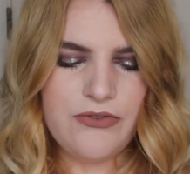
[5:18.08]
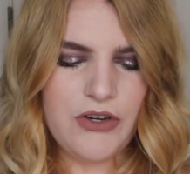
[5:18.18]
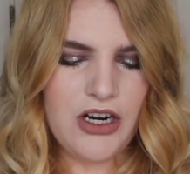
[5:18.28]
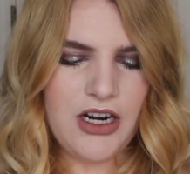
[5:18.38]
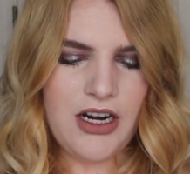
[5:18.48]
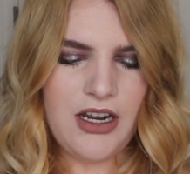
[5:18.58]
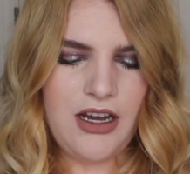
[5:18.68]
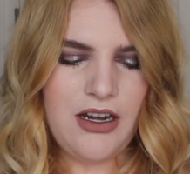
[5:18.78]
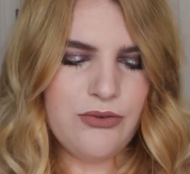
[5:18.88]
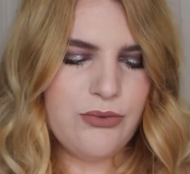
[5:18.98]
for
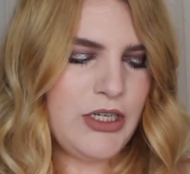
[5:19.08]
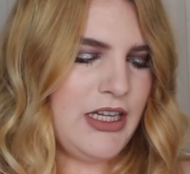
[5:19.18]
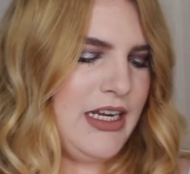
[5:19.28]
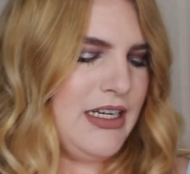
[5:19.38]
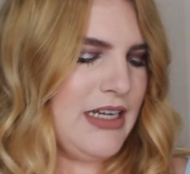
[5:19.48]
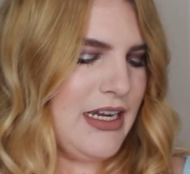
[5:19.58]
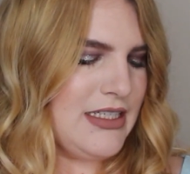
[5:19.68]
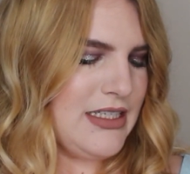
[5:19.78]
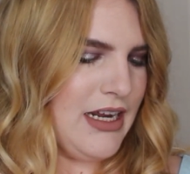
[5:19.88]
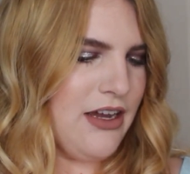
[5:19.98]
a really
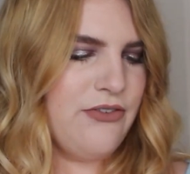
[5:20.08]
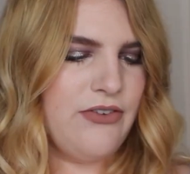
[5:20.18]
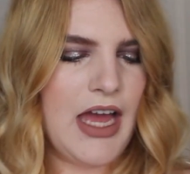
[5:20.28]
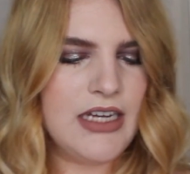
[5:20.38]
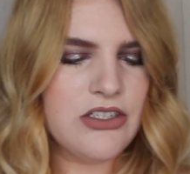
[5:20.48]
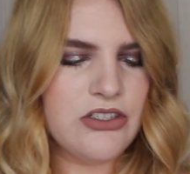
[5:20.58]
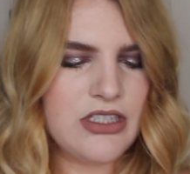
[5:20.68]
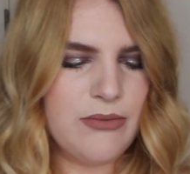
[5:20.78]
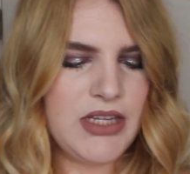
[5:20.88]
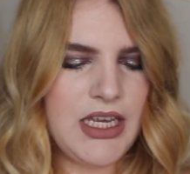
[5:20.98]
nice like event or
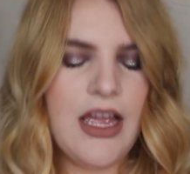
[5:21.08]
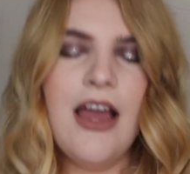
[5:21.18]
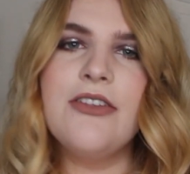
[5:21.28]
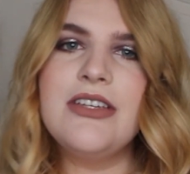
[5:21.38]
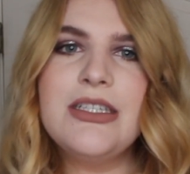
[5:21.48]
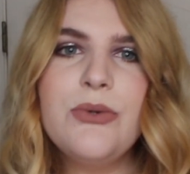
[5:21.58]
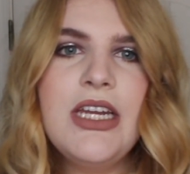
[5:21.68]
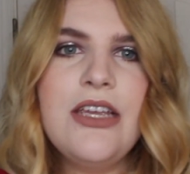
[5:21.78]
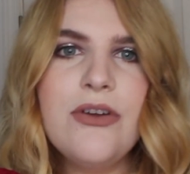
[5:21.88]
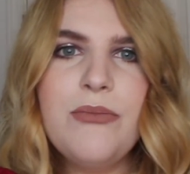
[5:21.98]
something, this
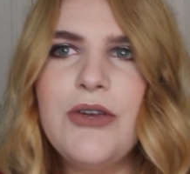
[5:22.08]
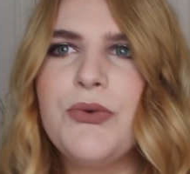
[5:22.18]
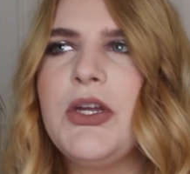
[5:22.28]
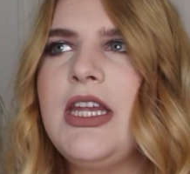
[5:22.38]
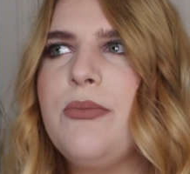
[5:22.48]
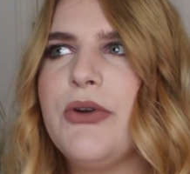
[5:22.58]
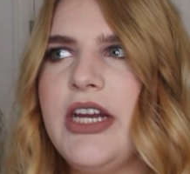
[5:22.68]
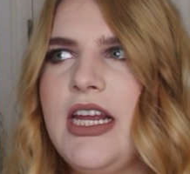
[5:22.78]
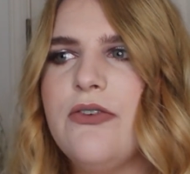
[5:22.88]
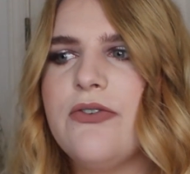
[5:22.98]
would even be really
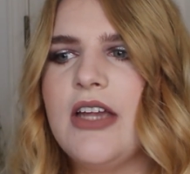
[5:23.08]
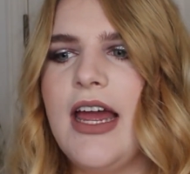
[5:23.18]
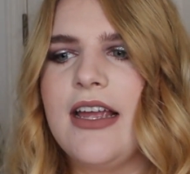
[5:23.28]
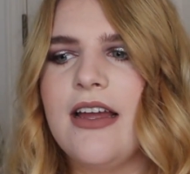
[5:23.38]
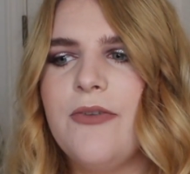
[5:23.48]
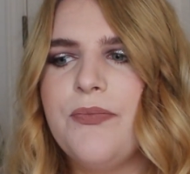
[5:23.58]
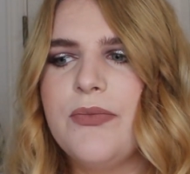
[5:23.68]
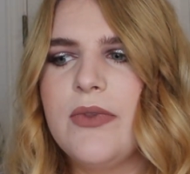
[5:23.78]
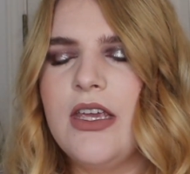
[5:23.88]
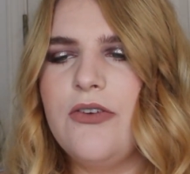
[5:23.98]
pretty for like,
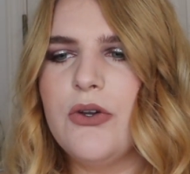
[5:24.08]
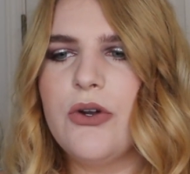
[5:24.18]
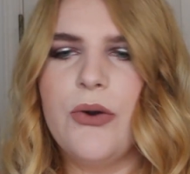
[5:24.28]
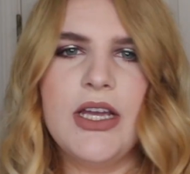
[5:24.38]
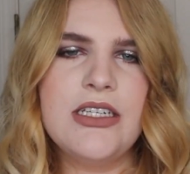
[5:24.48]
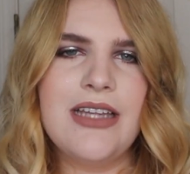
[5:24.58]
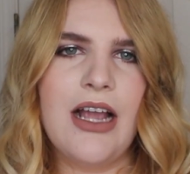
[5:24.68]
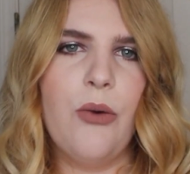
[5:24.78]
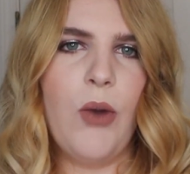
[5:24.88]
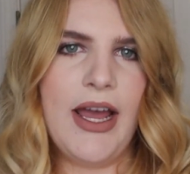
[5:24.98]
if you're going to
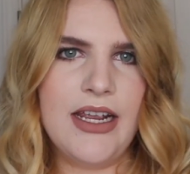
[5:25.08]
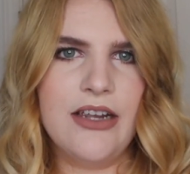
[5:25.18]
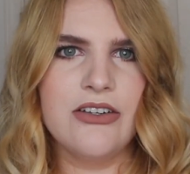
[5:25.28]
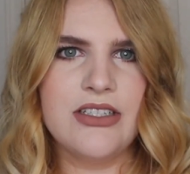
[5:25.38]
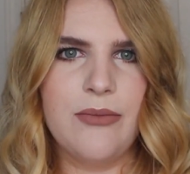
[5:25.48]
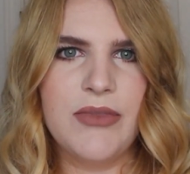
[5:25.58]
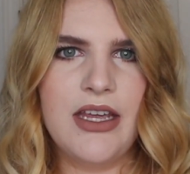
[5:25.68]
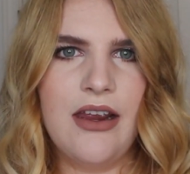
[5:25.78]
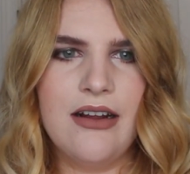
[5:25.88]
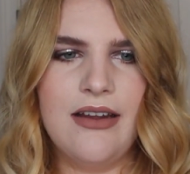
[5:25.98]
like a wedding or
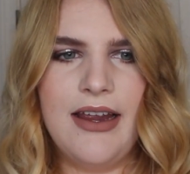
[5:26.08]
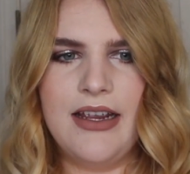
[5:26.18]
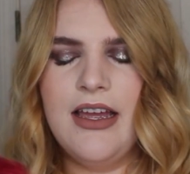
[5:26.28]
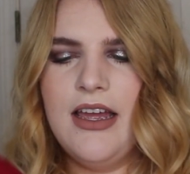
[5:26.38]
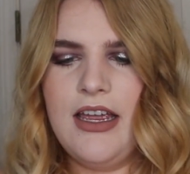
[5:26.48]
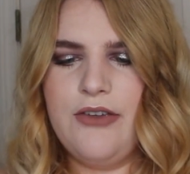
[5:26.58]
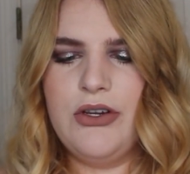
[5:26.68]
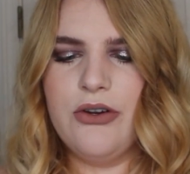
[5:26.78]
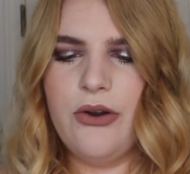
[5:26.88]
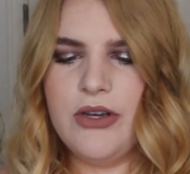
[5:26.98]
something. Like if
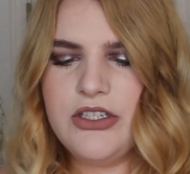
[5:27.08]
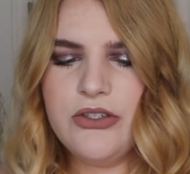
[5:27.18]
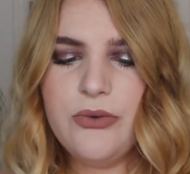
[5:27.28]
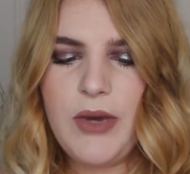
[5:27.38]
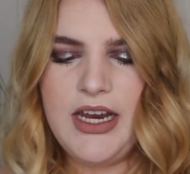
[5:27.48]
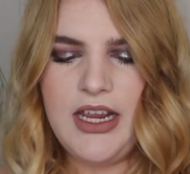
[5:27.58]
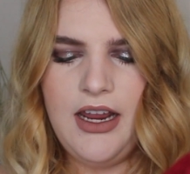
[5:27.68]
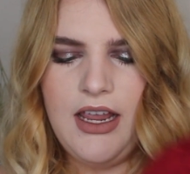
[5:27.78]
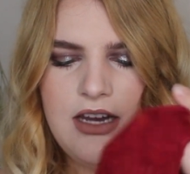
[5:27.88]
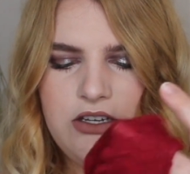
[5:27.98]
you're going to a
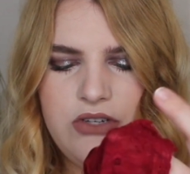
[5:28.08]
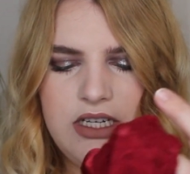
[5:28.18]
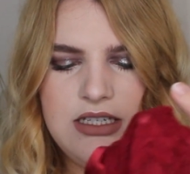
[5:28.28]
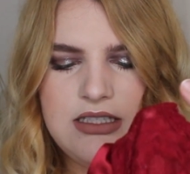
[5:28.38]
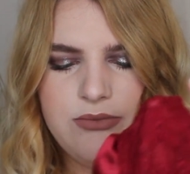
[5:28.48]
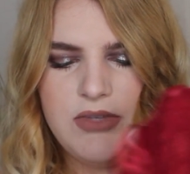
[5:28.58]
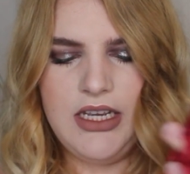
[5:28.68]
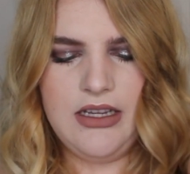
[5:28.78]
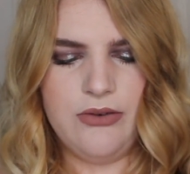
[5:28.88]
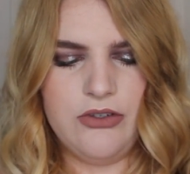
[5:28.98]
wedding and you needed
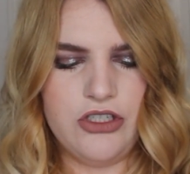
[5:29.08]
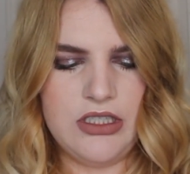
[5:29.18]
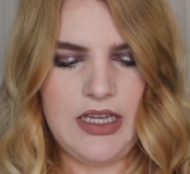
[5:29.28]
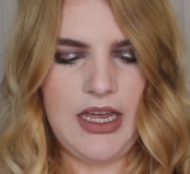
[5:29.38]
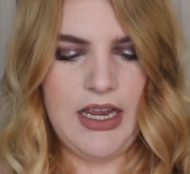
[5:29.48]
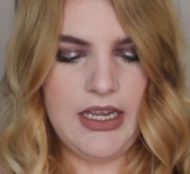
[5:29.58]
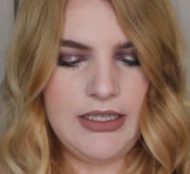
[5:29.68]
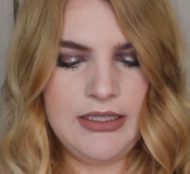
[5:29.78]
something that was just like